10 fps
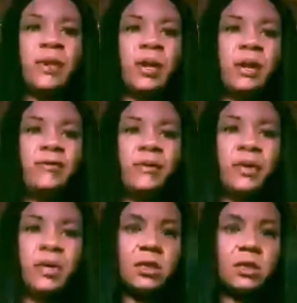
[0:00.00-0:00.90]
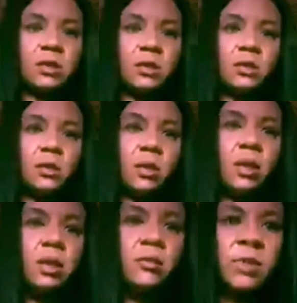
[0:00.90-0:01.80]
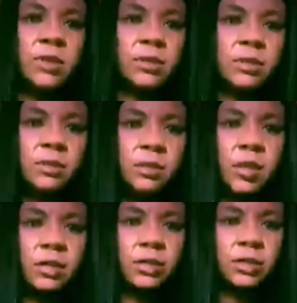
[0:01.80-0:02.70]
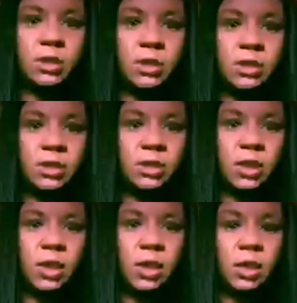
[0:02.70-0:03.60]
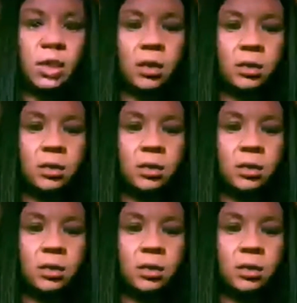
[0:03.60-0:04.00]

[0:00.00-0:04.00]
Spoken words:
have this. It's actually just a